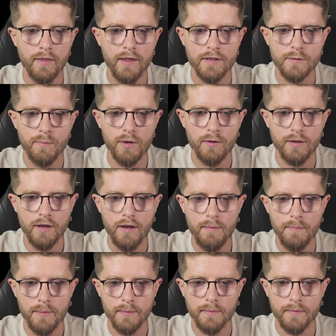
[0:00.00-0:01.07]
When that's booted
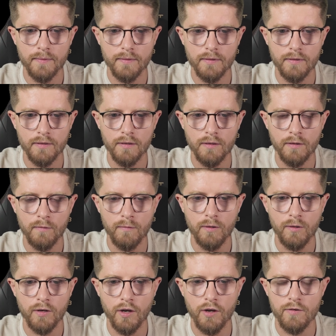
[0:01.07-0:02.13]
up,
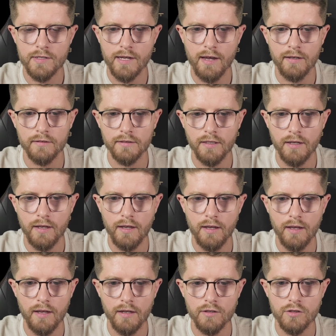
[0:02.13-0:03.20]
we'll go down
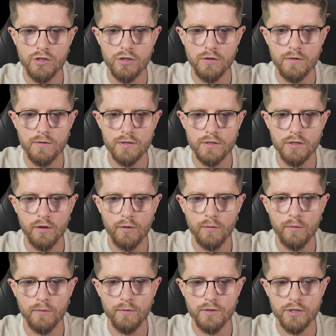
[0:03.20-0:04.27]
and choose to
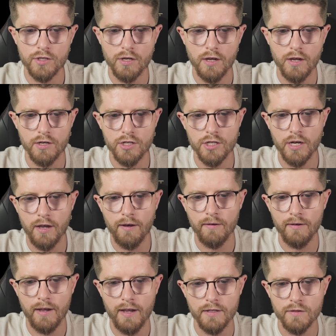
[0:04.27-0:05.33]
launch a
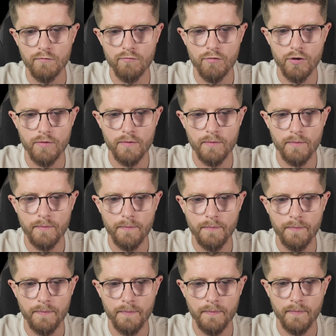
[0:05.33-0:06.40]
shell as root.
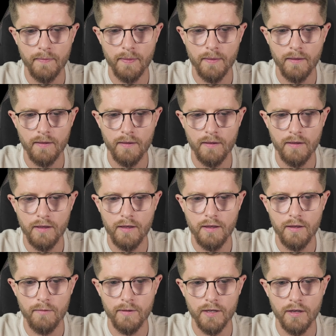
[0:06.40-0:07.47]

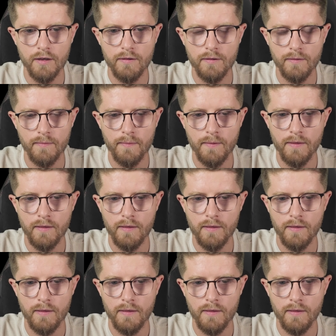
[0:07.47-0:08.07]
Here we go.